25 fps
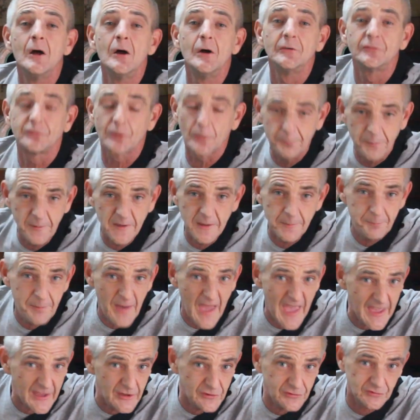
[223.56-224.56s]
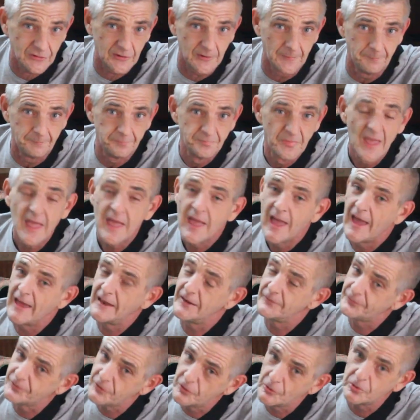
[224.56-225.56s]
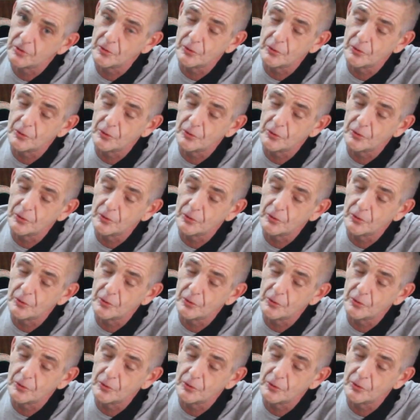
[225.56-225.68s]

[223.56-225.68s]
So be patient. And if you